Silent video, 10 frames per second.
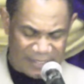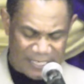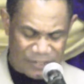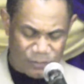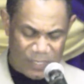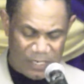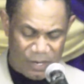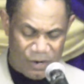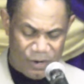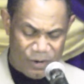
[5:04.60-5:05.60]
as we
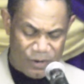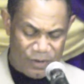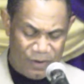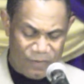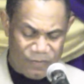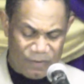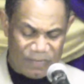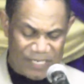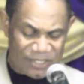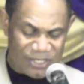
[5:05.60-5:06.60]
learn
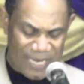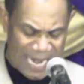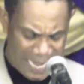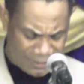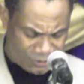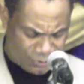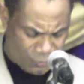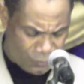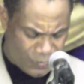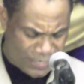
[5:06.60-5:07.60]
from this
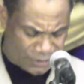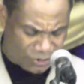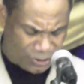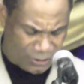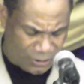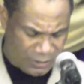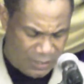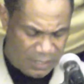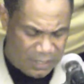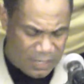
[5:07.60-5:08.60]
not-so-rich
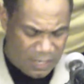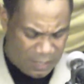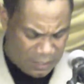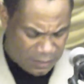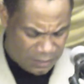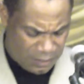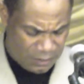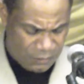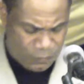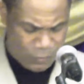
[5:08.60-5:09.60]
young
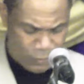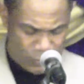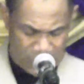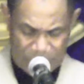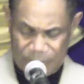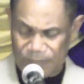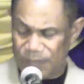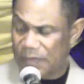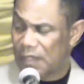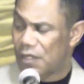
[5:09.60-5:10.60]
ruler.
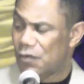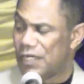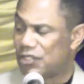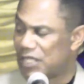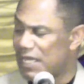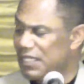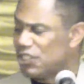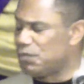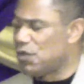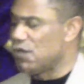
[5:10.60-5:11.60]
We sung
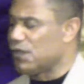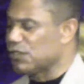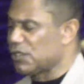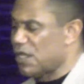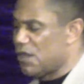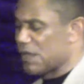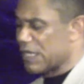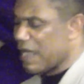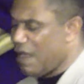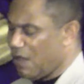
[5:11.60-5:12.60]
this beautiful
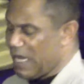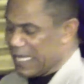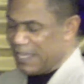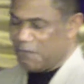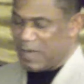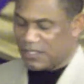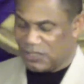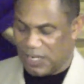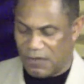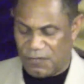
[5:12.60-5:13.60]
song, y'all, I give
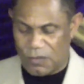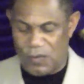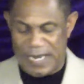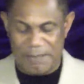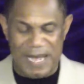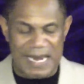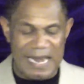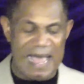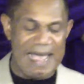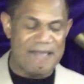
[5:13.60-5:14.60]
myself away. My
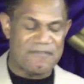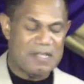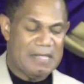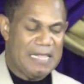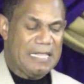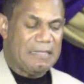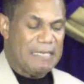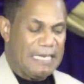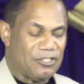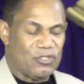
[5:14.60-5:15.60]
life
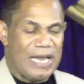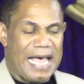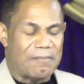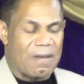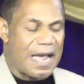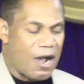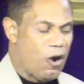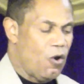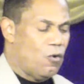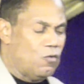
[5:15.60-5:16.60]
is not my
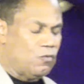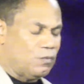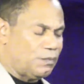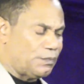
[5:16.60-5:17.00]
own,